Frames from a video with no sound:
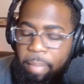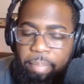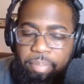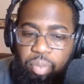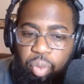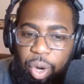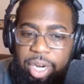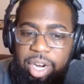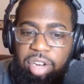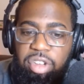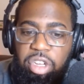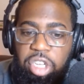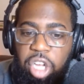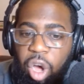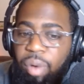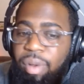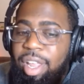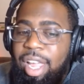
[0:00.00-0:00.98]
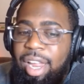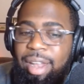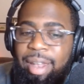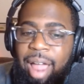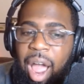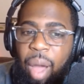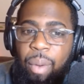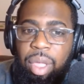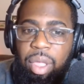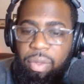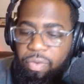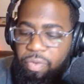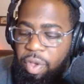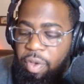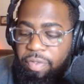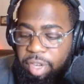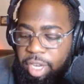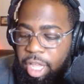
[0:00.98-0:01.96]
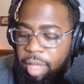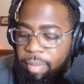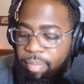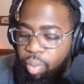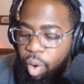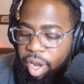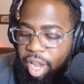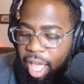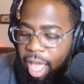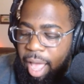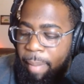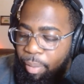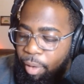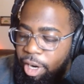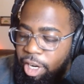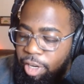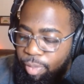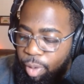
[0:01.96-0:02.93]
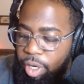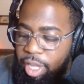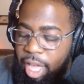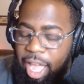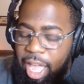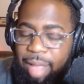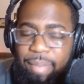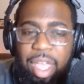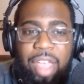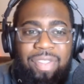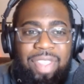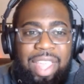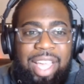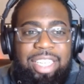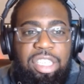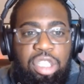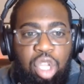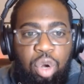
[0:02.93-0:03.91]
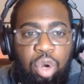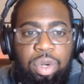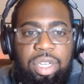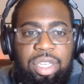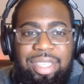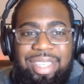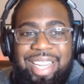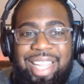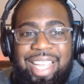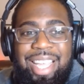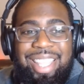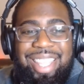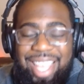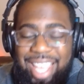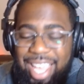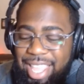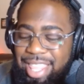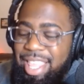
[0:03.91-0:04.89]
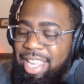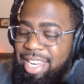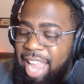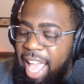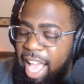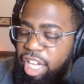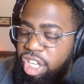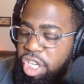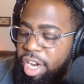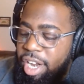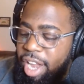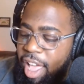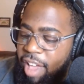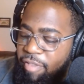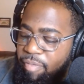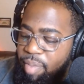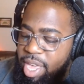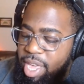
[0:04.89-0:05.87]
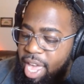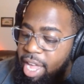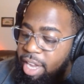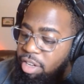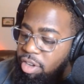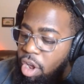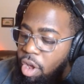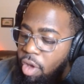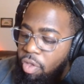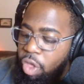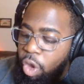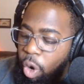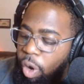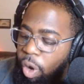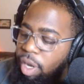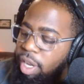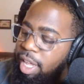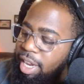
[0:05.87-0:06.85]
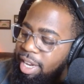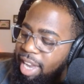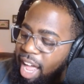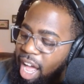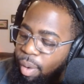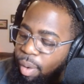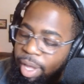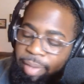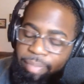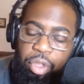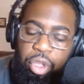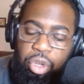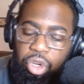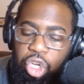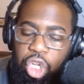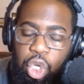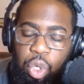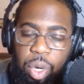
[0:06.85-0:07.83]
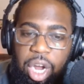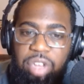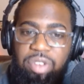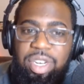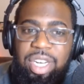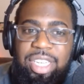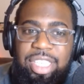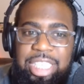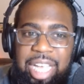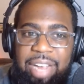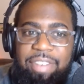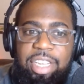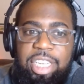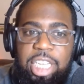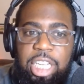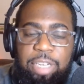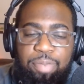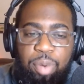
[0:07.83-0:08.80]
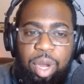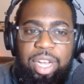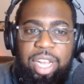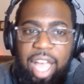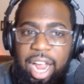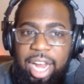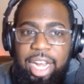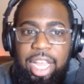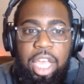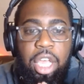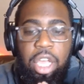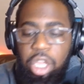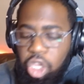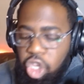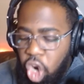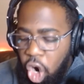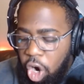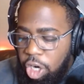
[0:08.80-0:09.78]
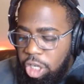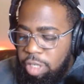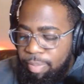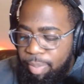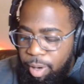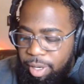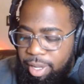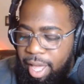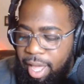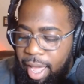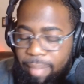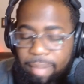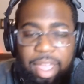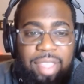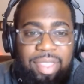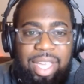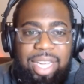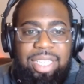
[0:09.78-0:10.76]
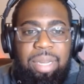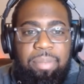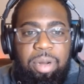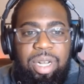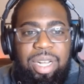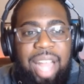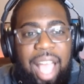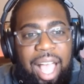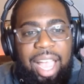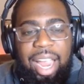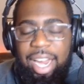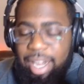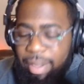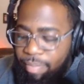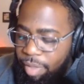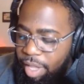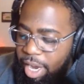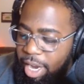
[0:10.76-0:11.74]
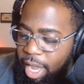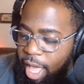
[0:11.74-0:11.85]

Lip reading: Rutgers is only allowing 15.8 points per game. That's 13th in the nation in FBS. They're only allowing 276.9 yards per game. That's number 9 in